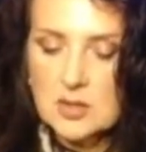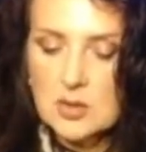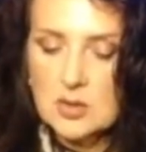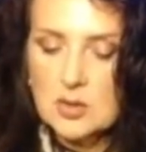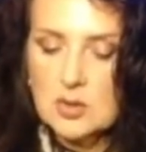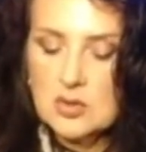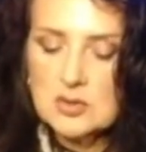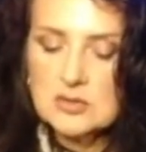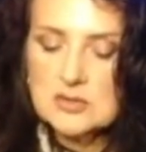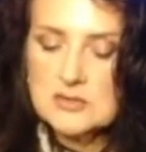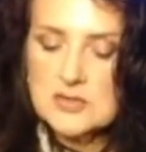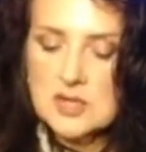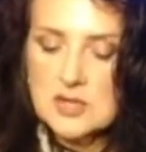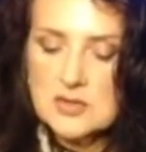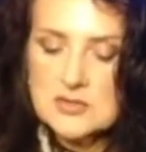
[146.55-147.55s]
All
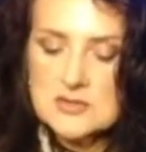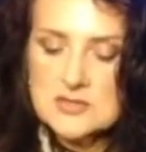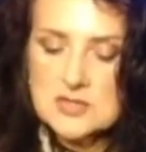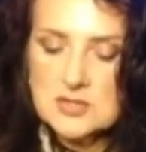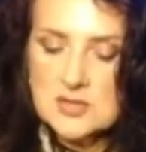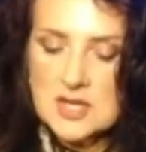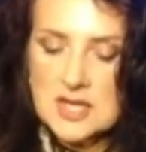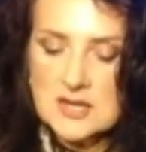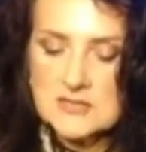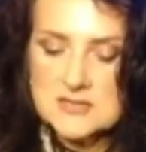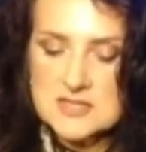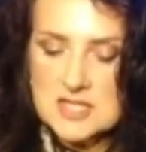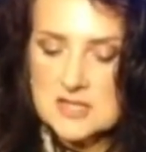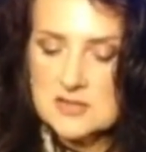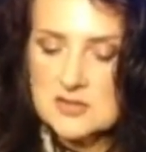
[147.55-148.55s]
those who have
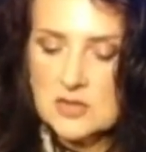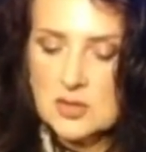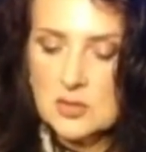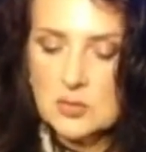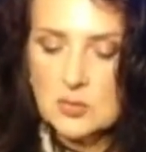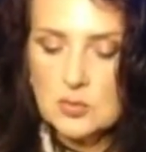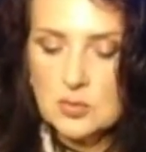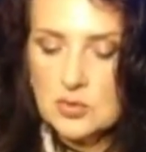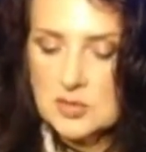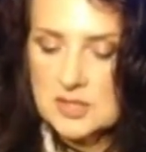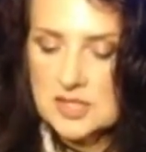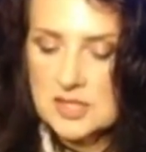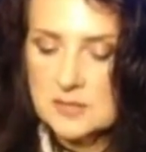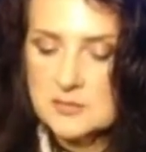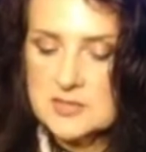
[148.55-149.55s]
death
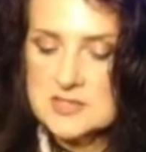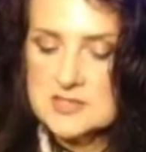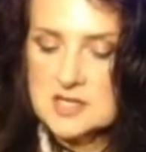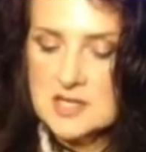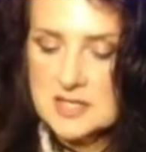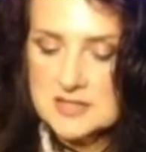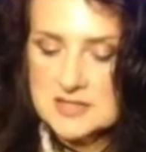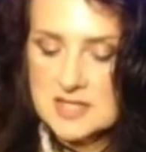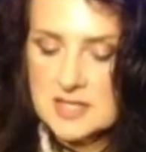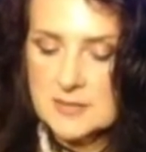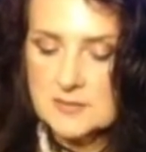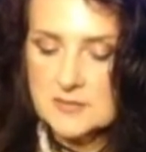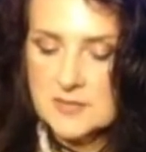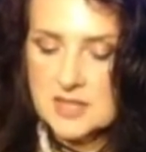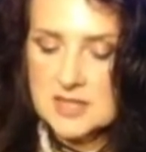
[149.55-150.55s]
walking beside
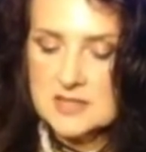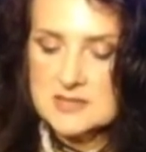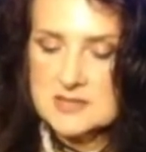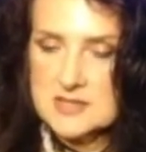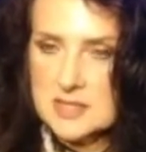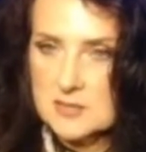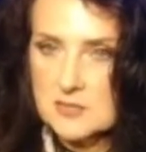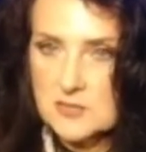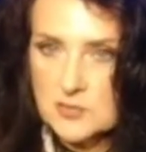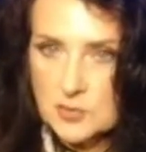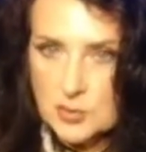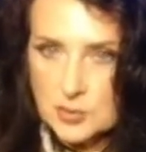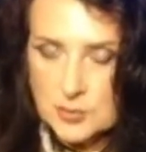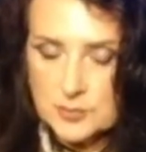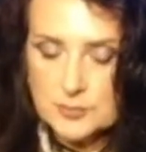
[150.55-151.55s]
them in some
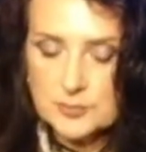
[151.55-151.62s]
form.